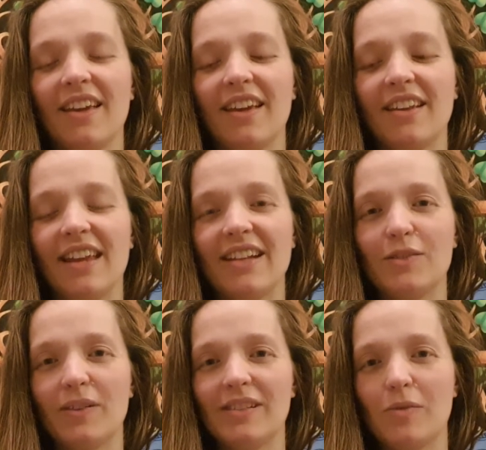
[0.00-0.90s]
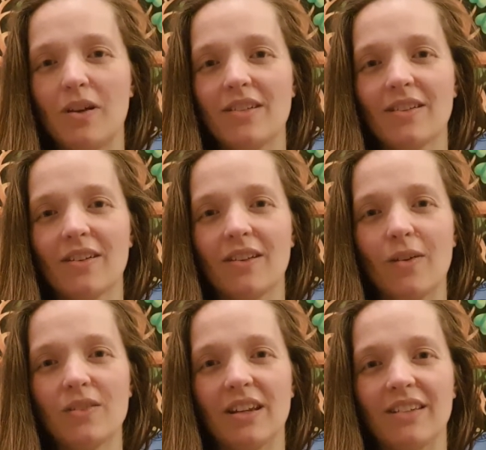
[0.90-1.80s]
And day 21 is our
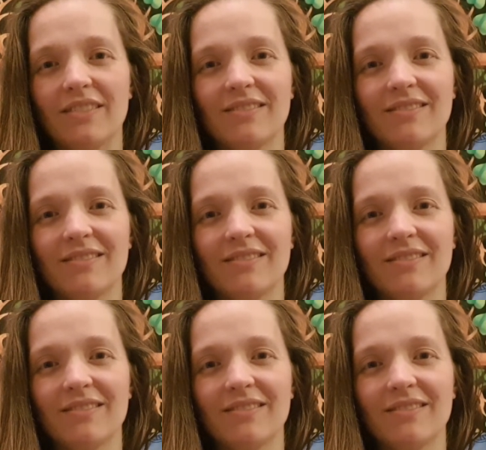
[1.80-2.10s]
closing.